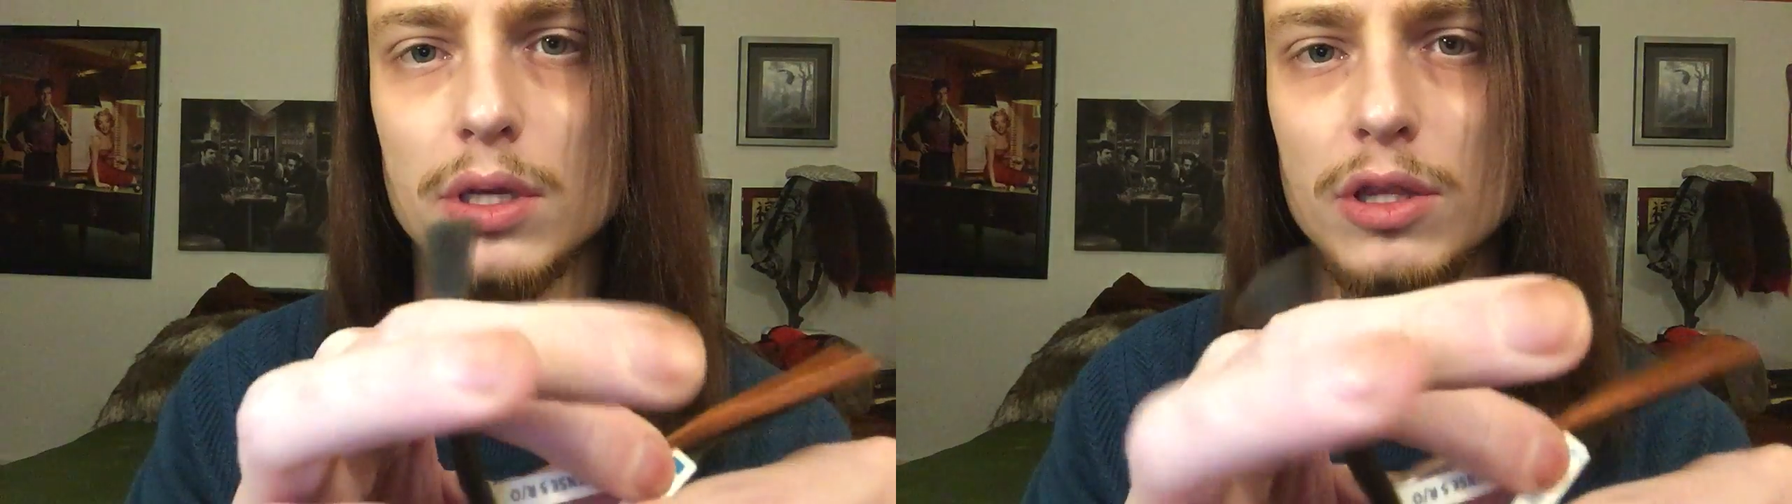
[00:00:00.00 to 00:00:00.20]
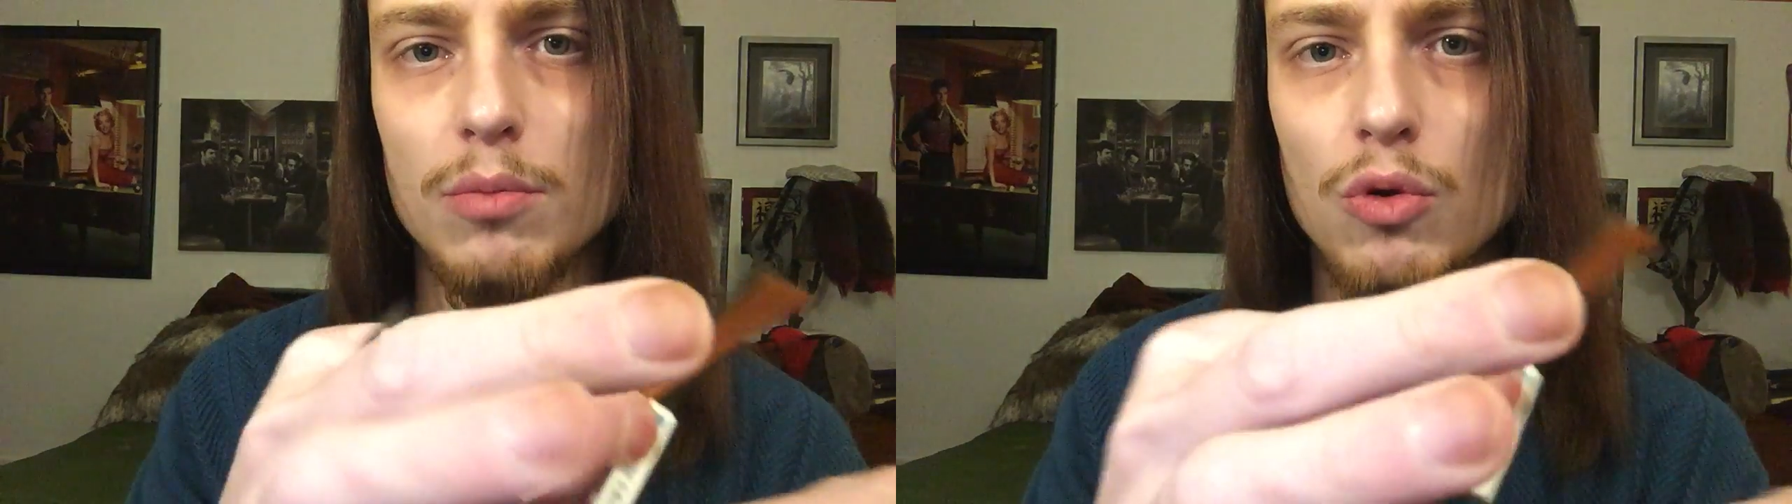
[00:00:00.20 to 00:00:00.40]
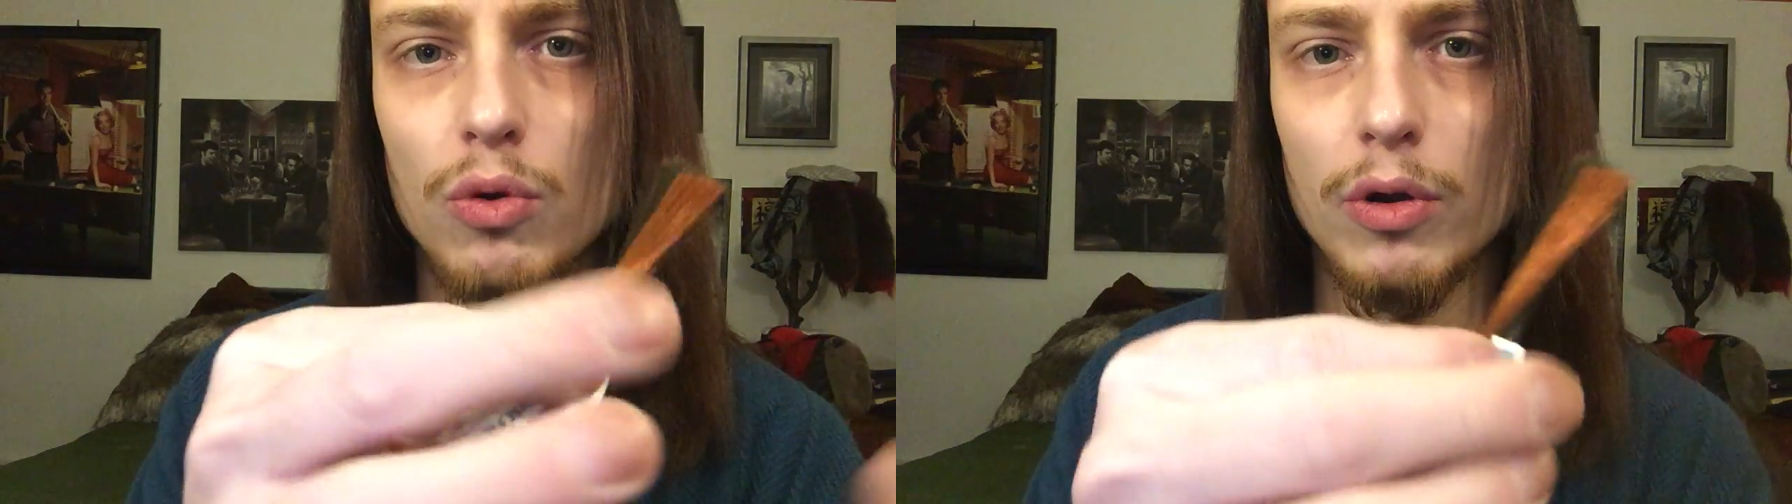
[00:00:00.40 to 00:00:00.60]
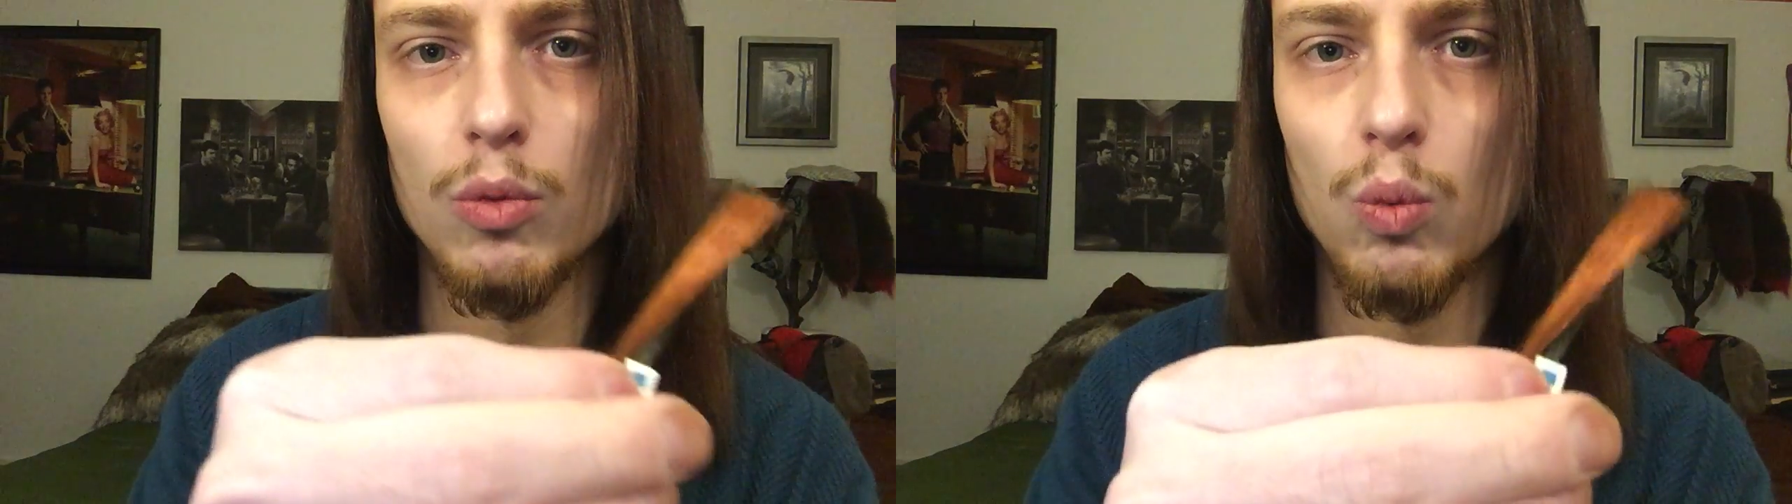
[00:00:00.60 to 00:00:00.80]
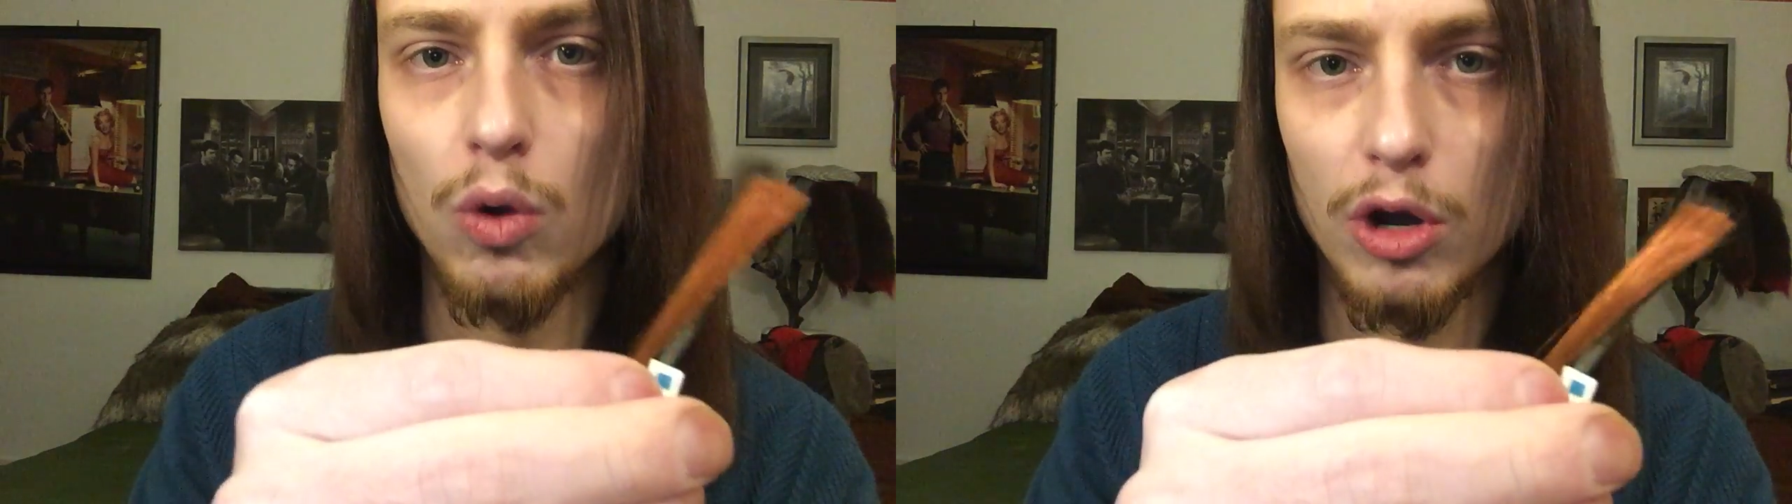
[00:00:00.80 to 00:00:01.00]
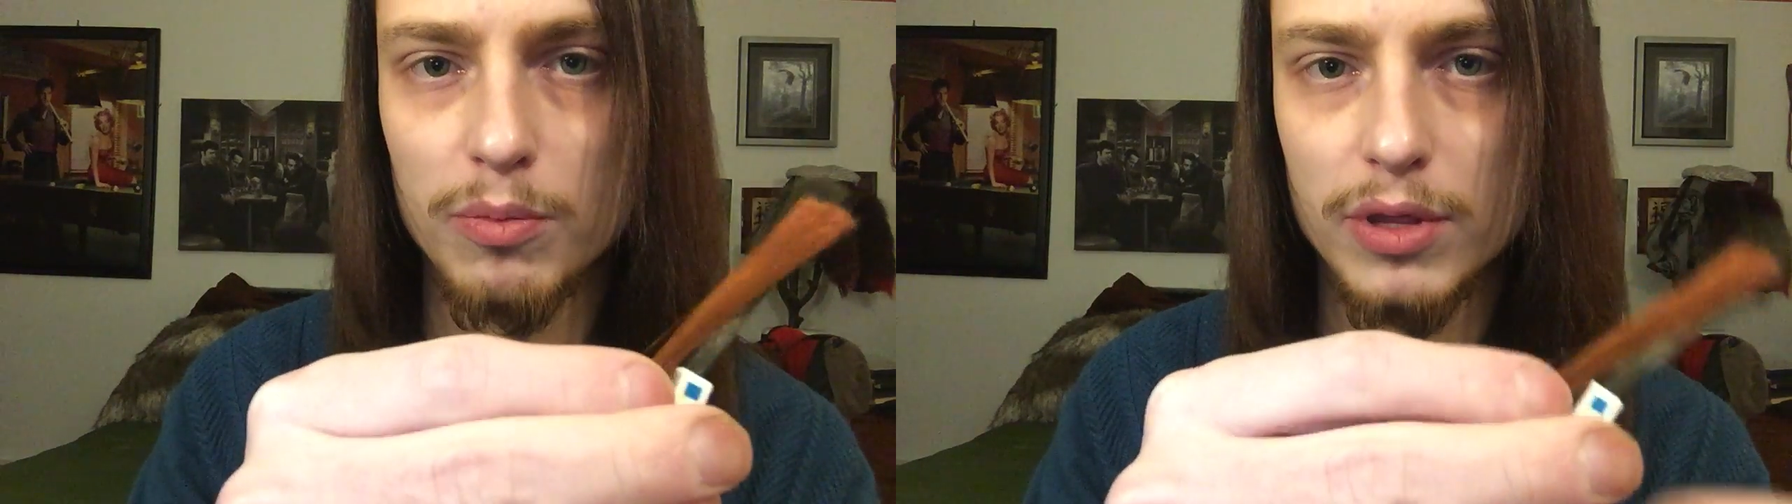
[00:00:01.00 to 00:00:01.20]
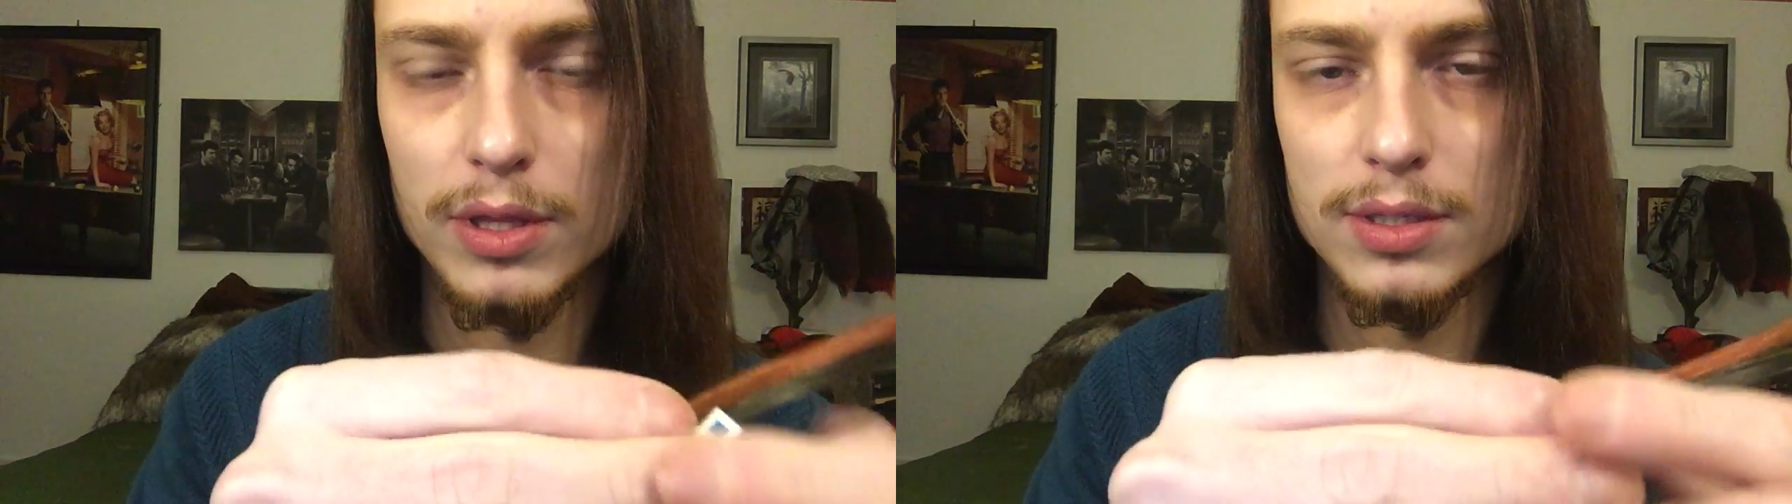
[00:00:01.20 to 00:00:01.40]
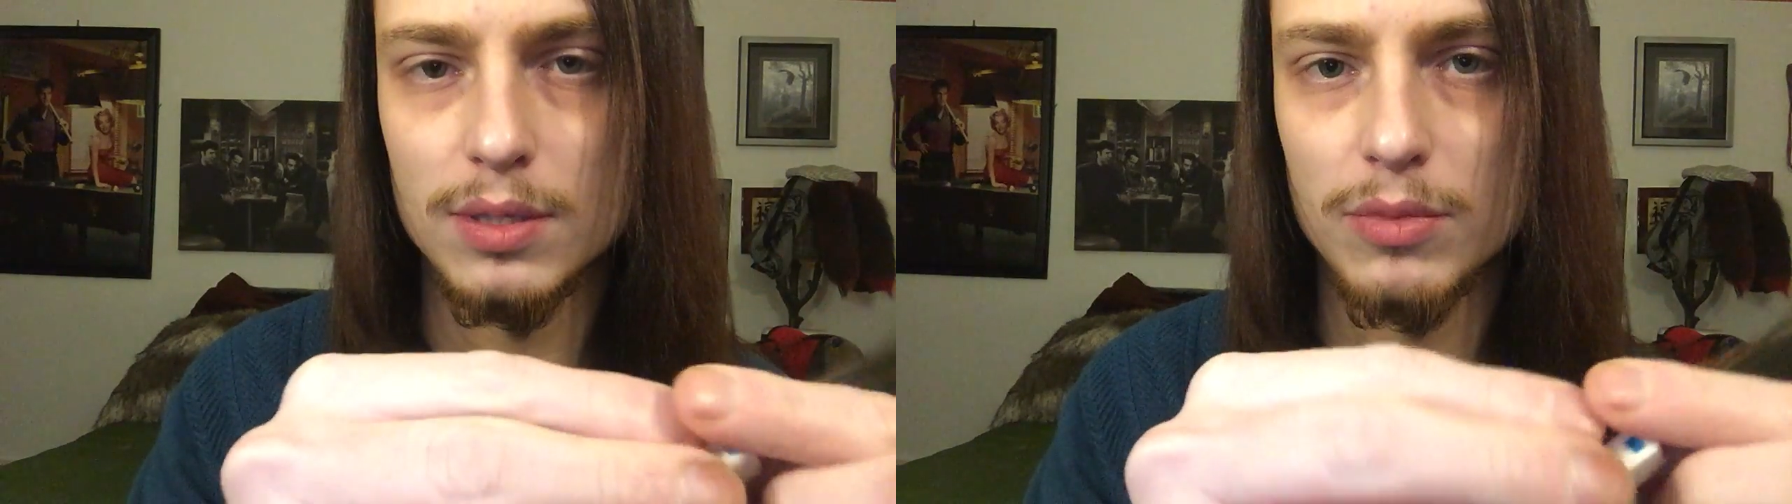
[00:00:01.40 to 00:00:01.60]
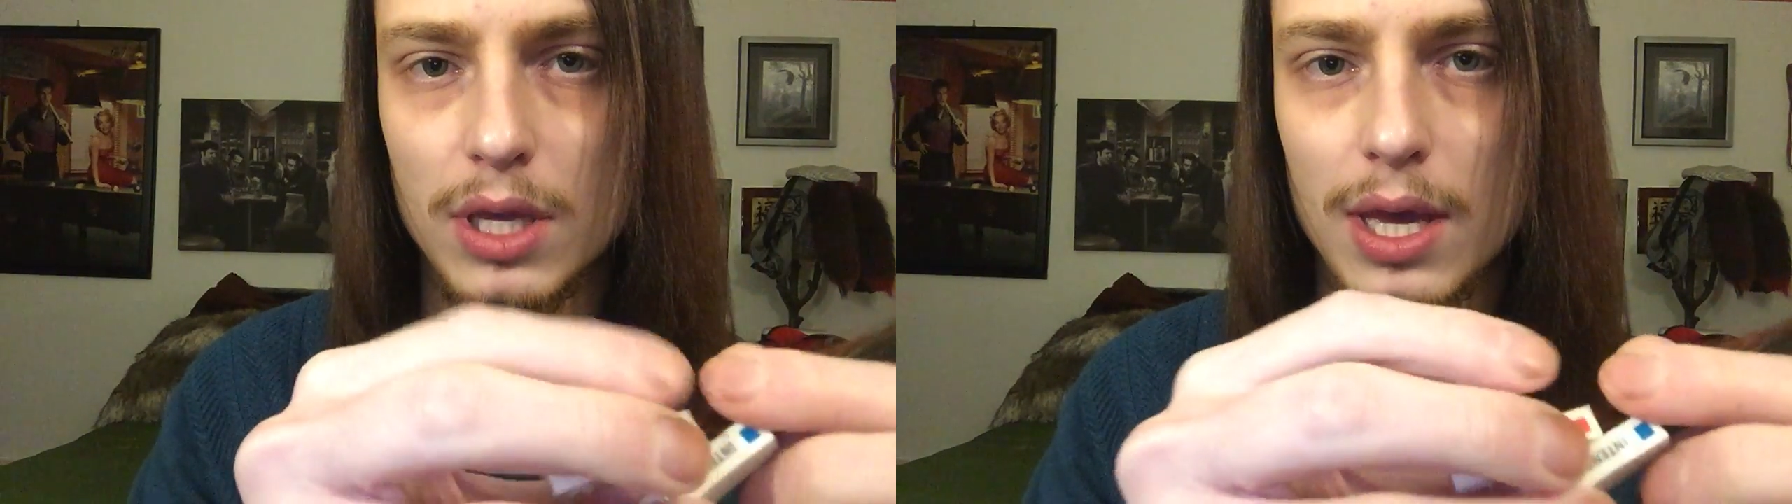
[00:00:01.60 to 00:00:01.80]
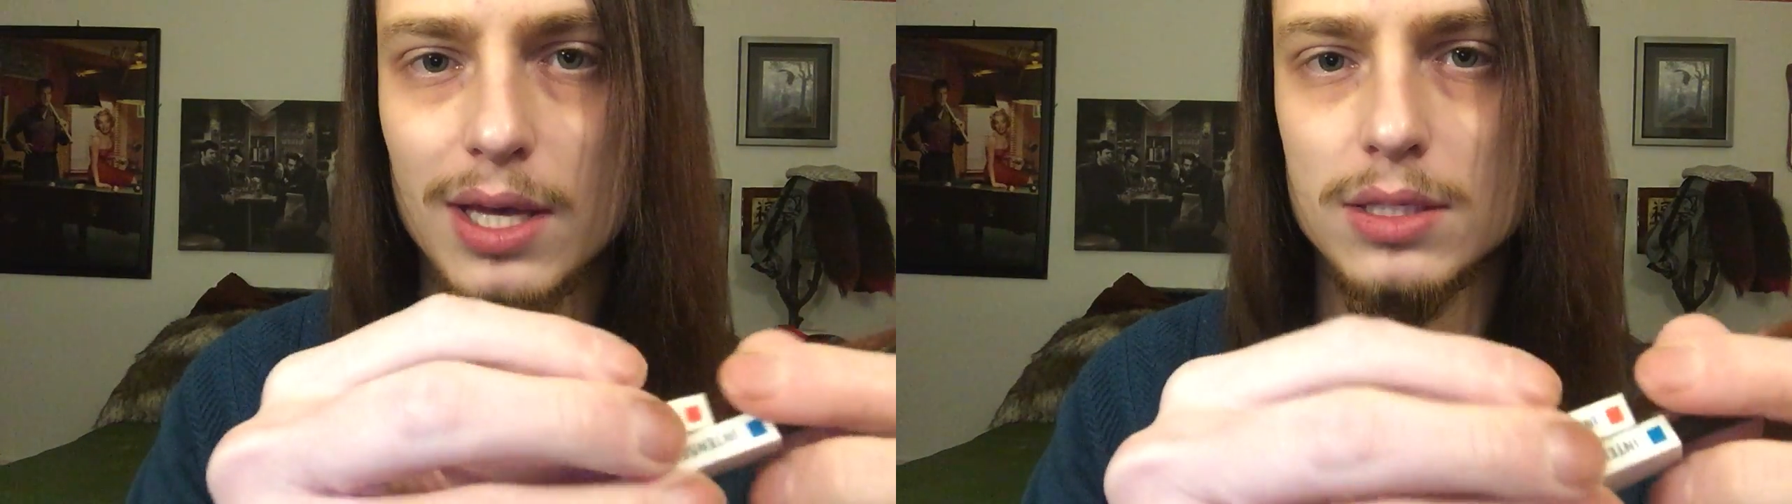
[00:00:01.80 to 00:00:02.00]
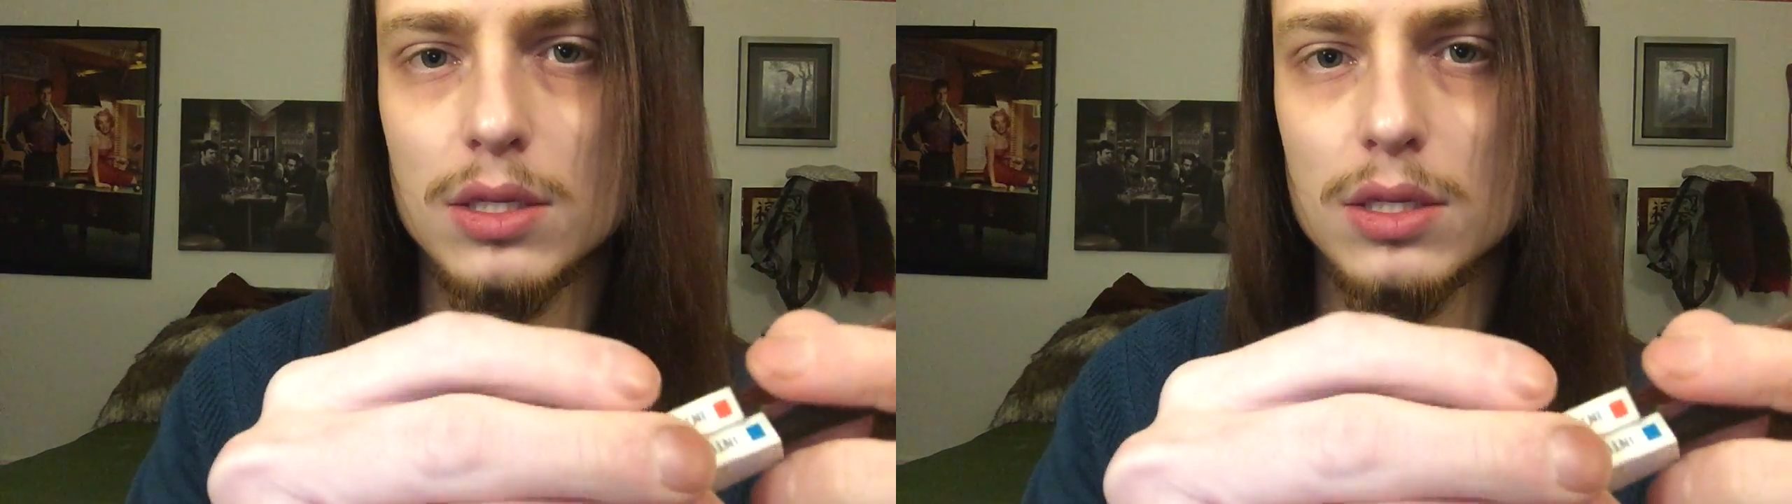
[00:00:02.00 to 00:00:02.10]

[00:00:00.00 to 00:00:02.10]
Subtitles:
and the more warmth something has,